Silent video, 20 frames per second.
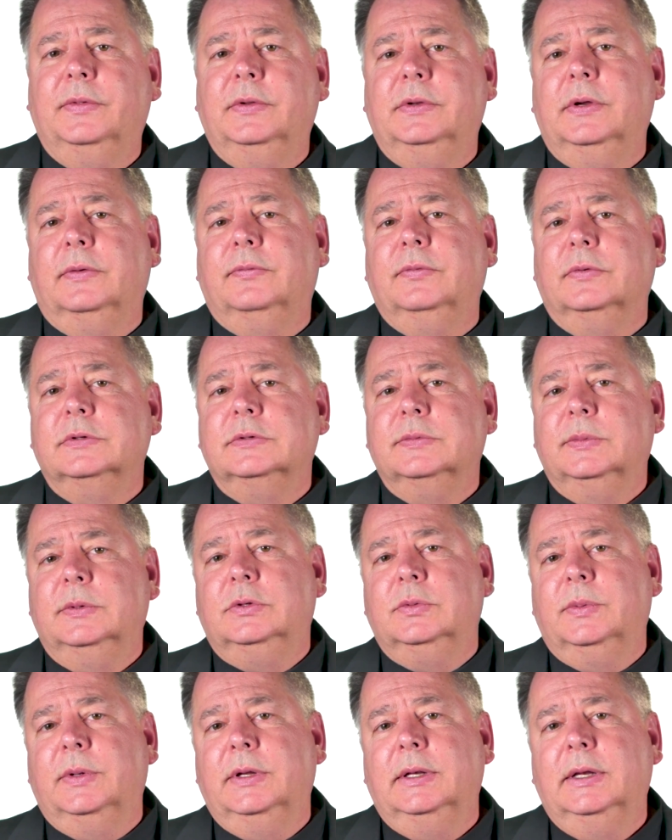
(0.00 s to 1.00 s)
the difference
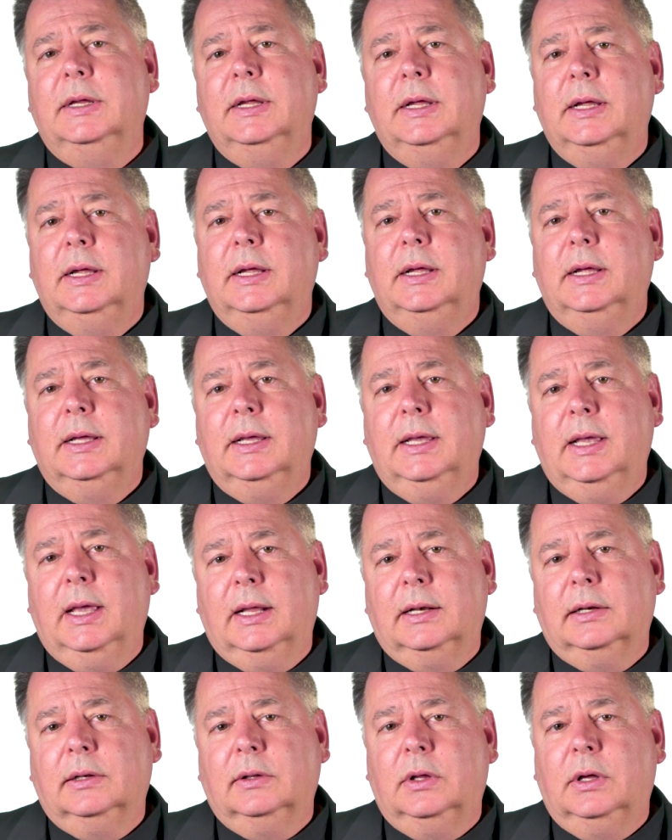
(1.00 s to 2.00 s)
between
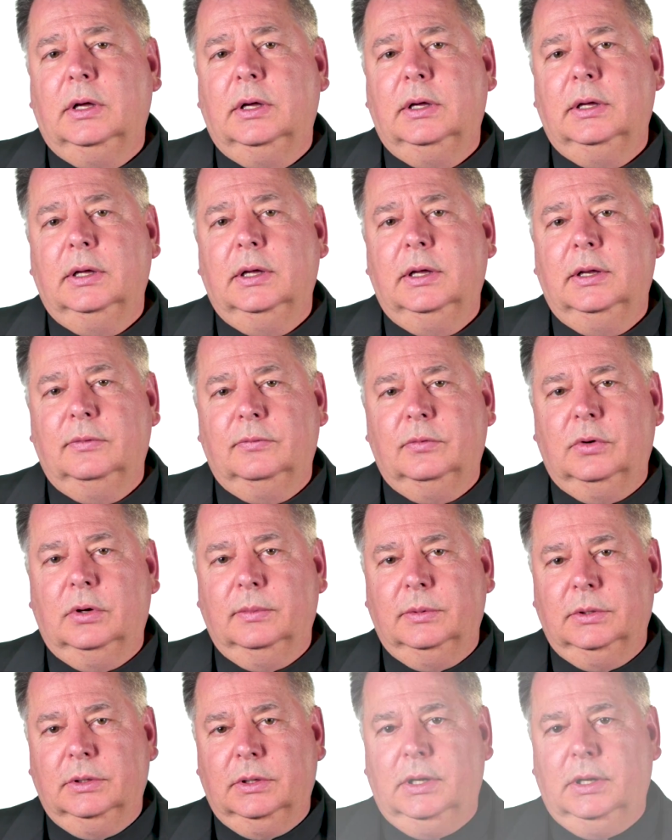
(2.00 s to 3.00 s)
canon law and Roman